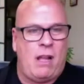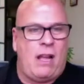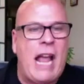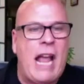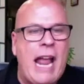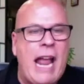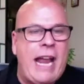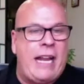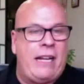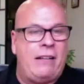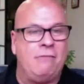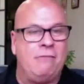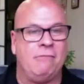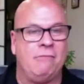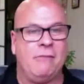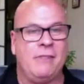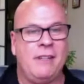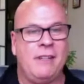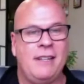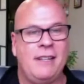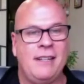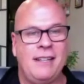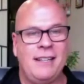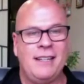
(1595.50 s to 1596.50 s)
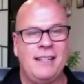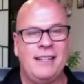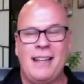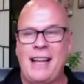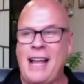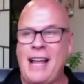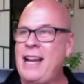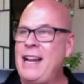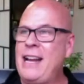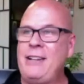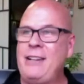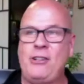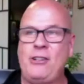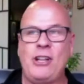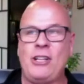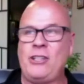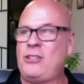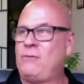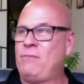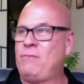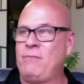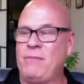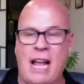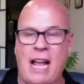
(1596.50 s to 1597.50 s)
8. And then
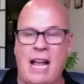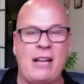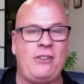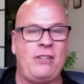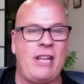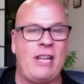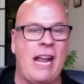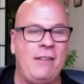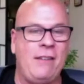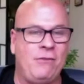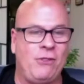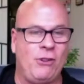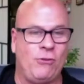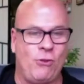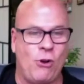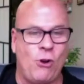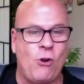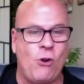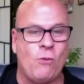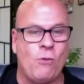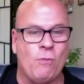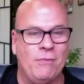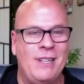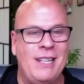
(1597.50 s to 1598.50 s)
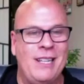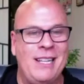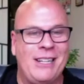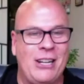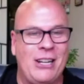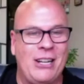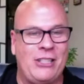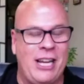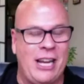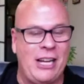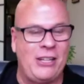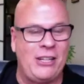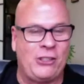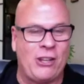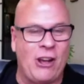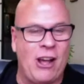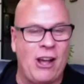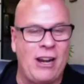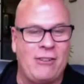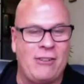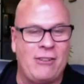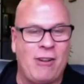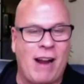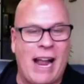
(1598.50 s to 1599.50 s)
I saved the room because he
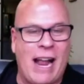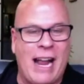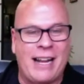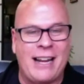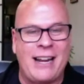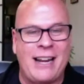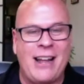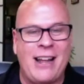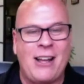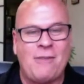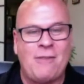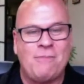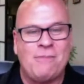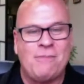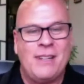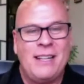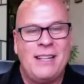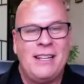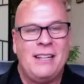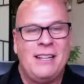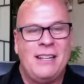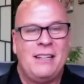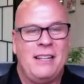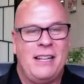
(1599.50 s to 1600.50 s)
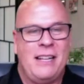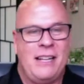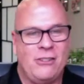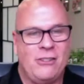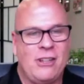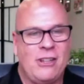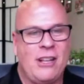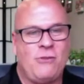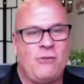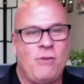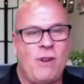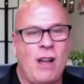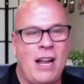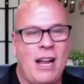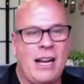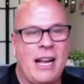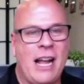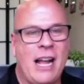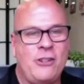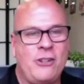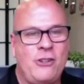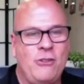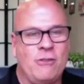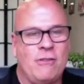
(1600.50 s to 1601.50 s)
started cracking up. He goes, I
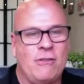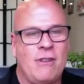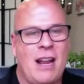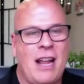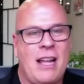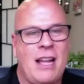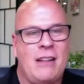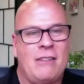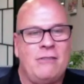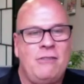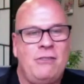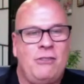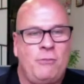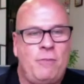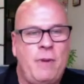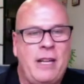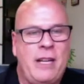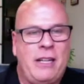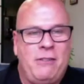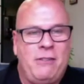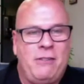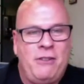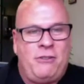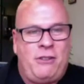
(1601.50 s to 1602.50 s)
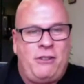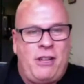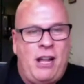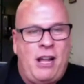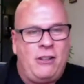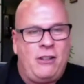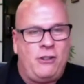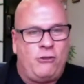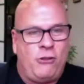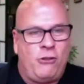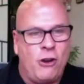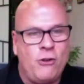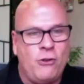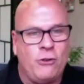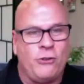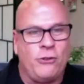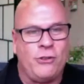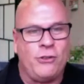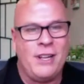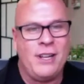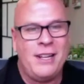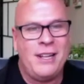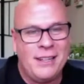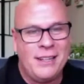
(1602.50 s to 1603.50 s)
got you around. You tell the truth.
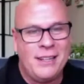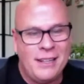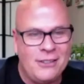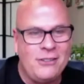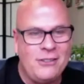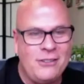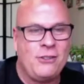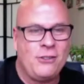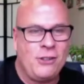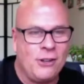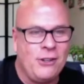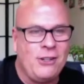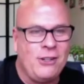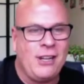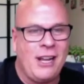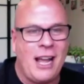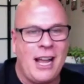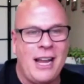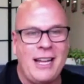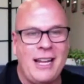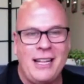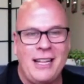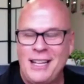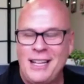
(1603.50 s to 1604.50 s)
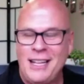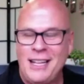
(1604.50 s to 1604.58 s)
I said, okay.